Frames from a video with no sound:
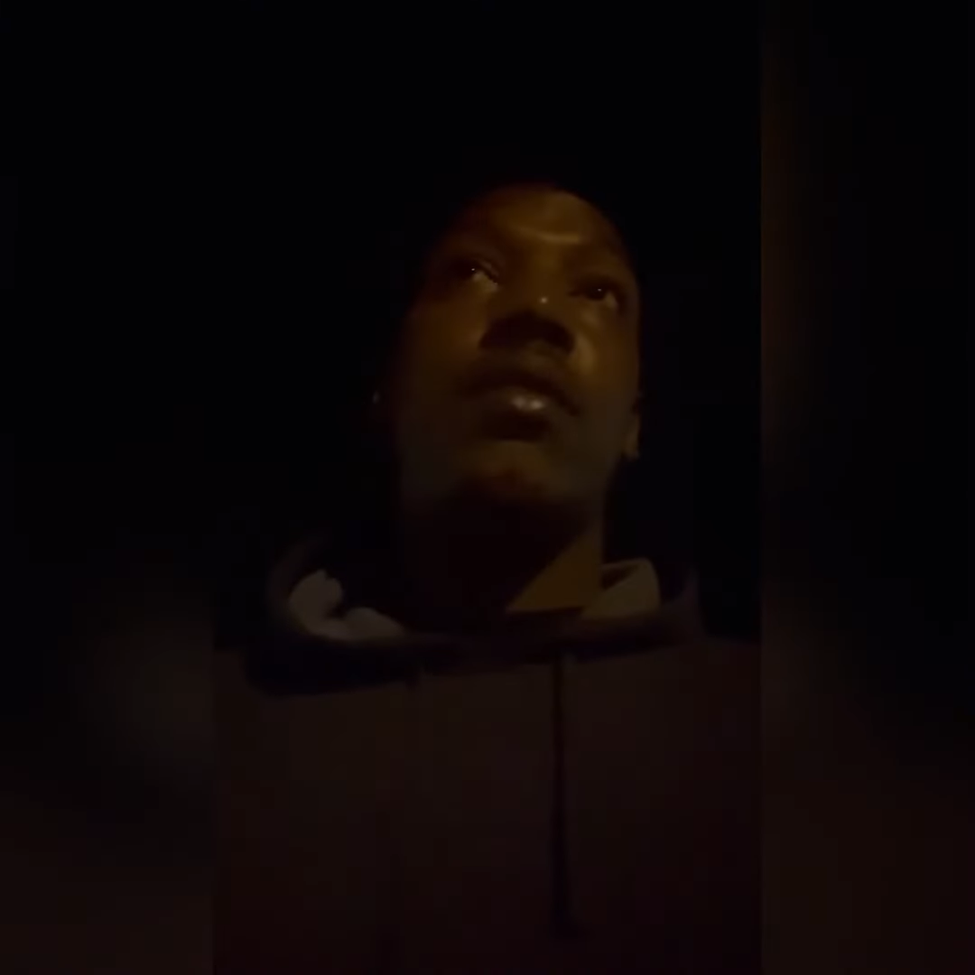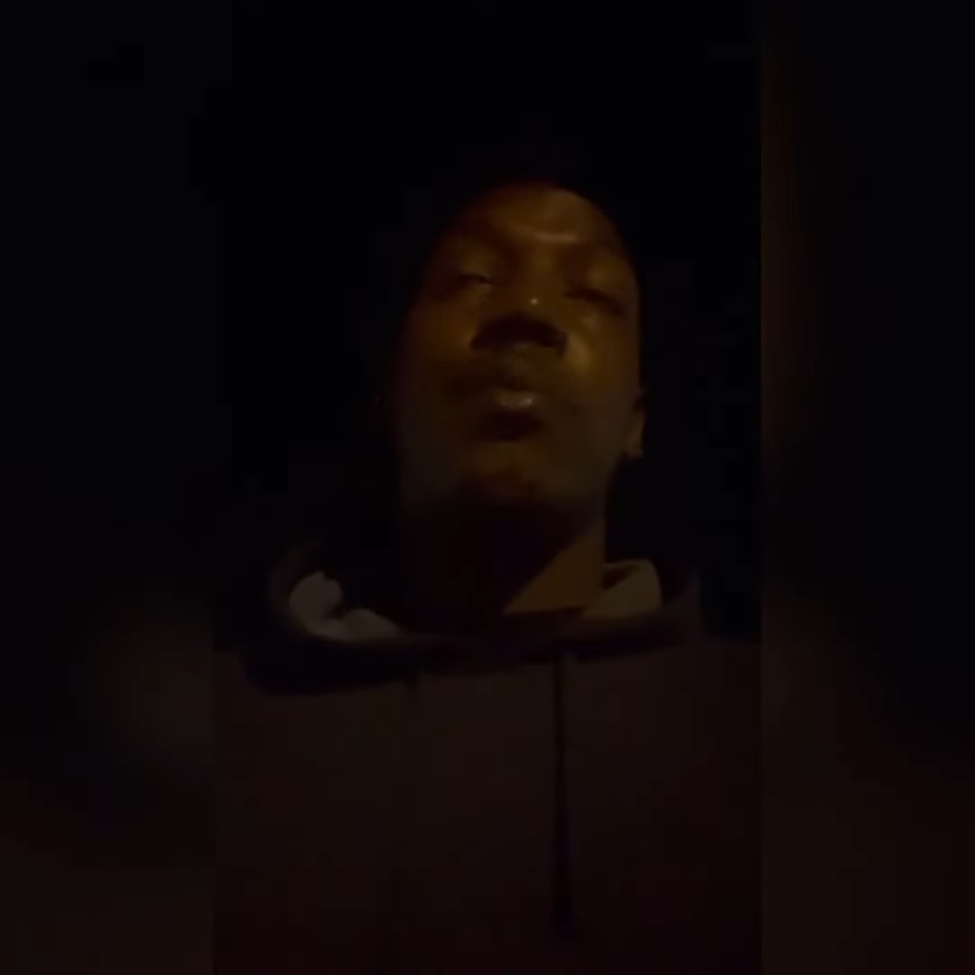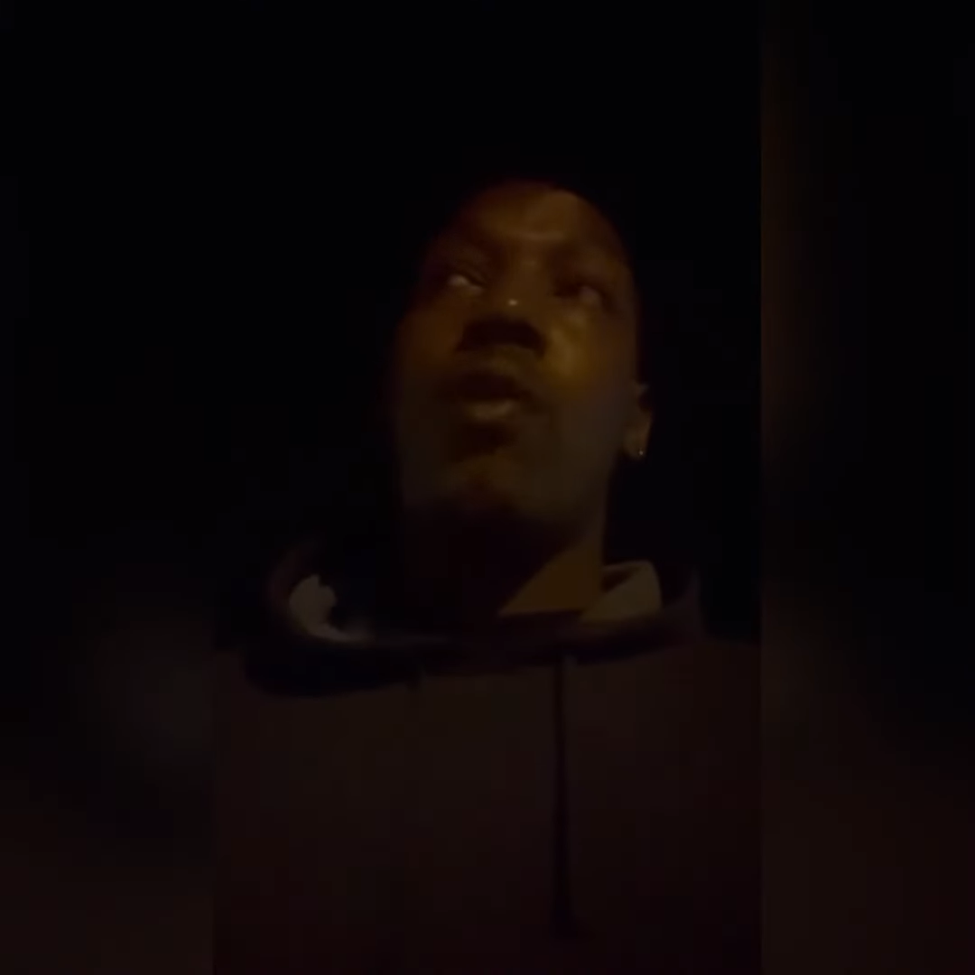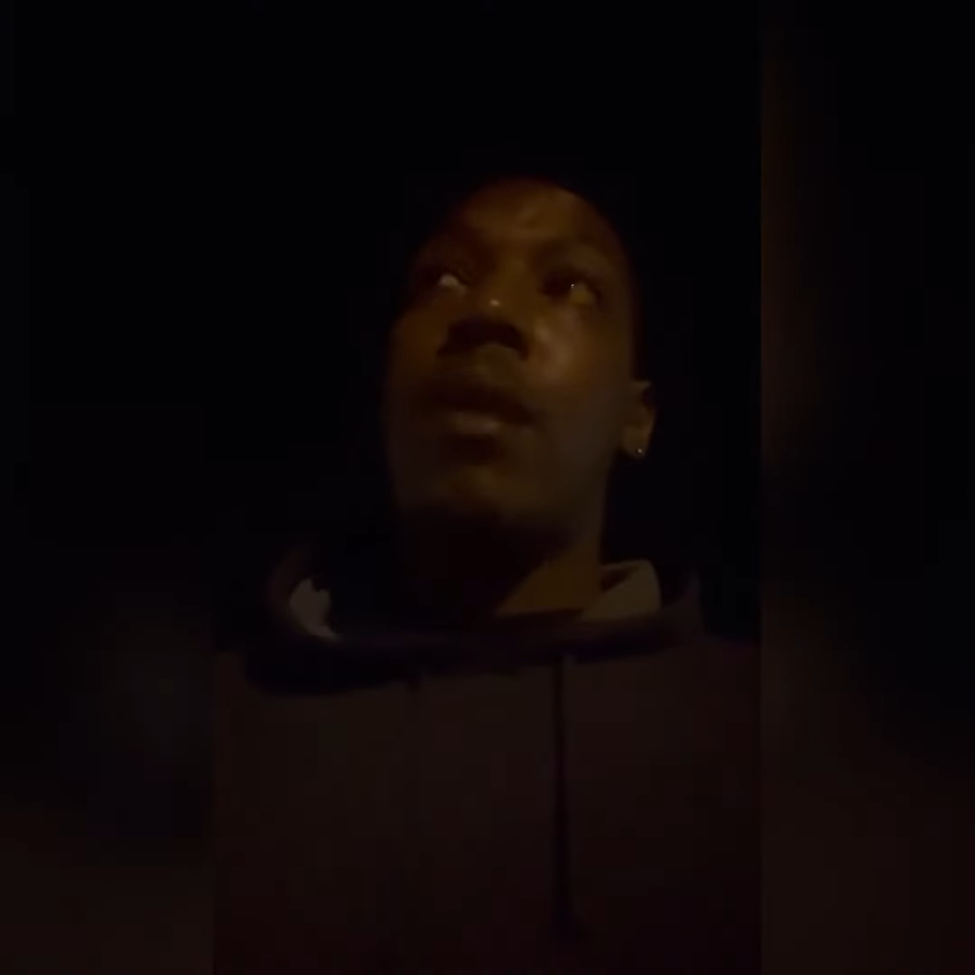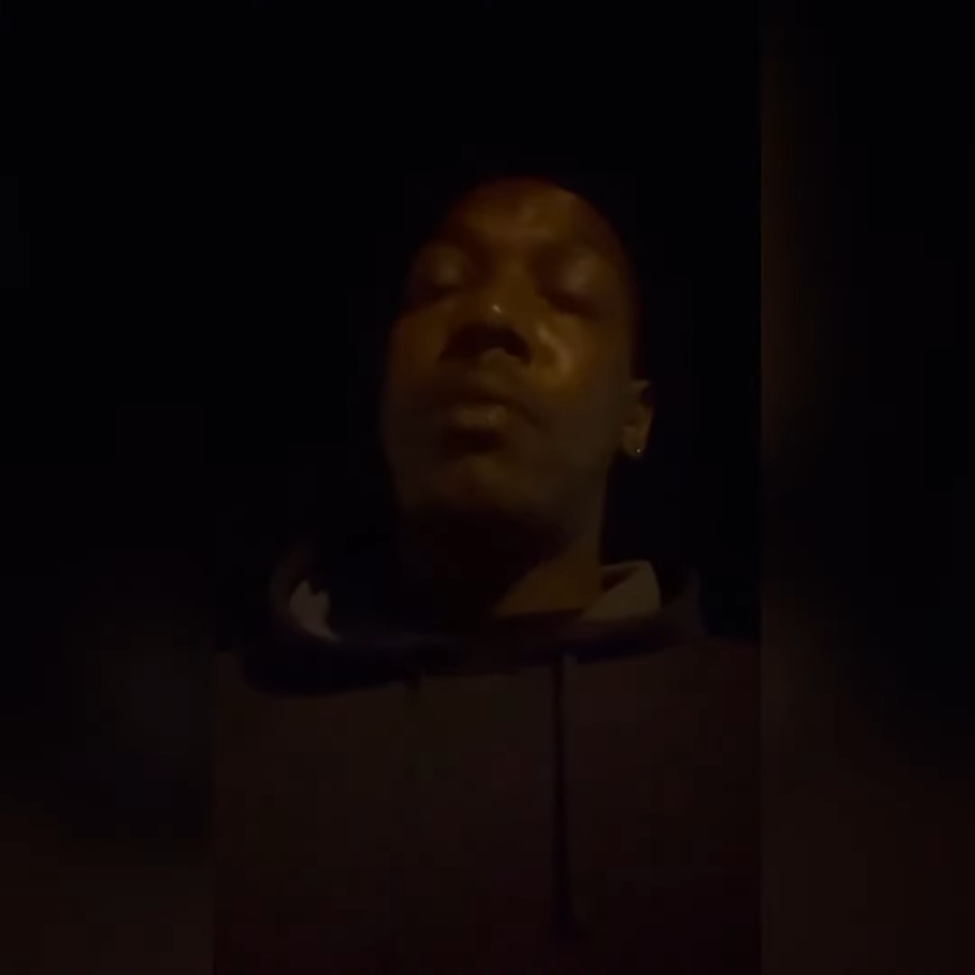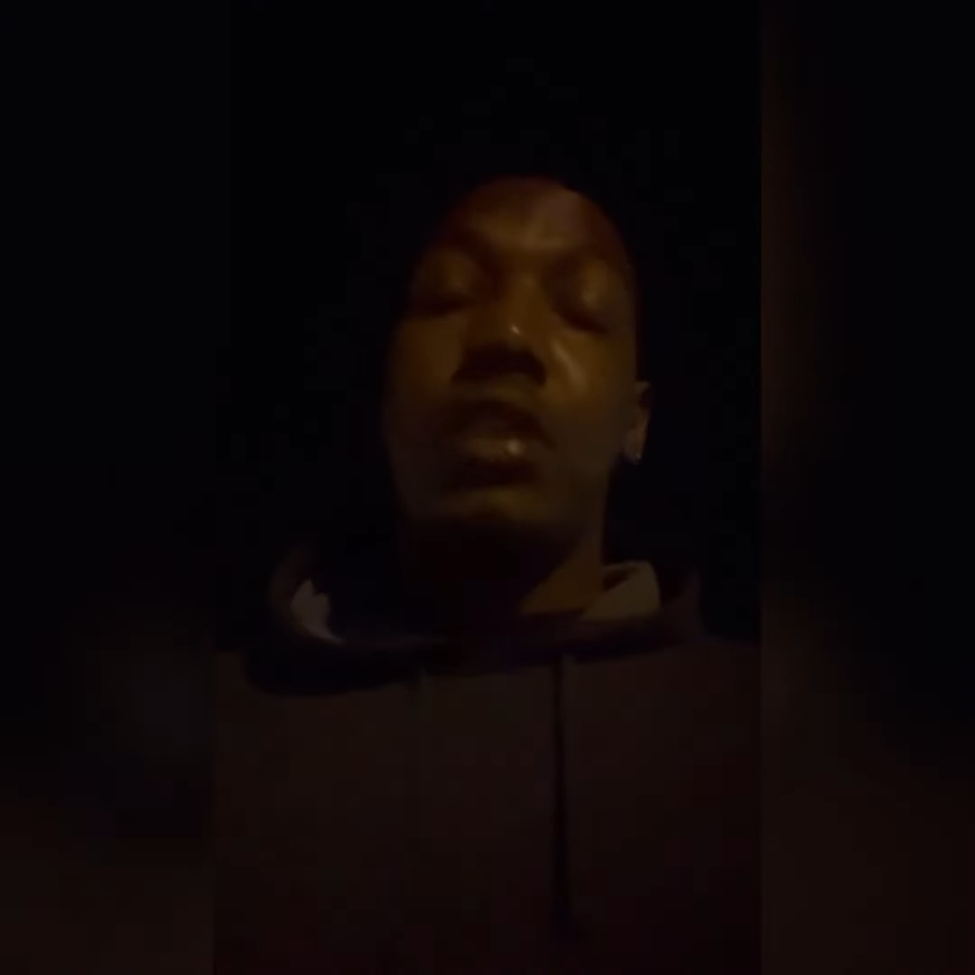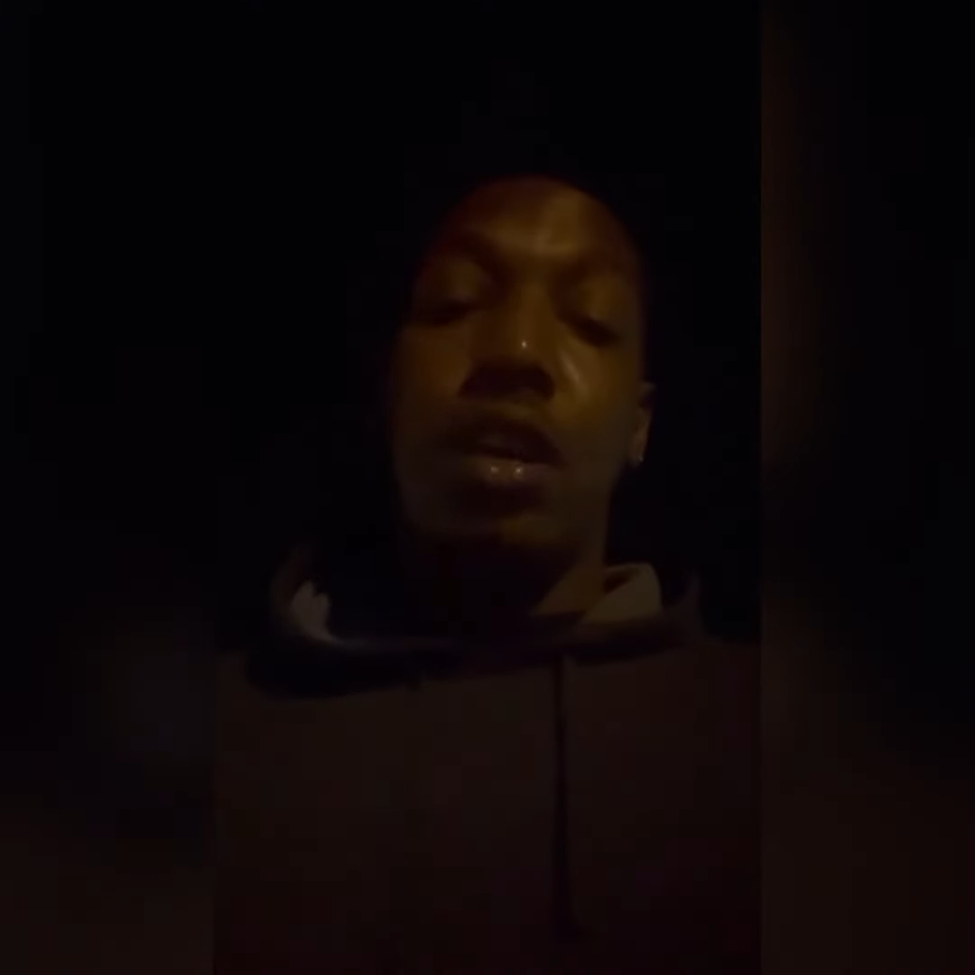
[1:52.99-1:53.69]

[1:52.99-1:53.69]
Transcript: subscribe to the